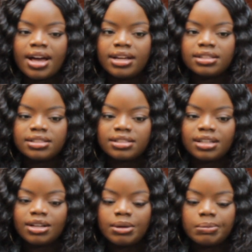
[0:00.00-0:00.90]
and
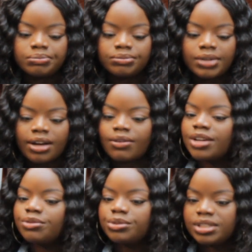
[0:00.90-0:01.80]
um, I
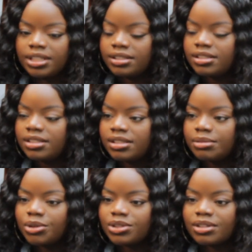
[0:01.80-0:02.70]
cried real tears
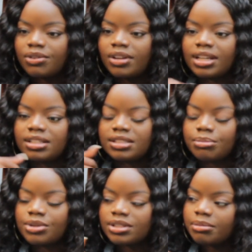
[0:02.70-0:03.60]
because I felt like I
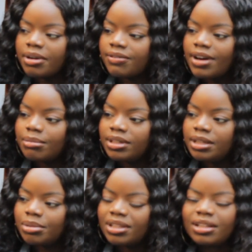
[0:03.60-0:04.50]
disappointed my family.
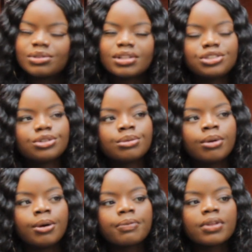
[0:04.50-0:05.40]
But then I was like, you know what?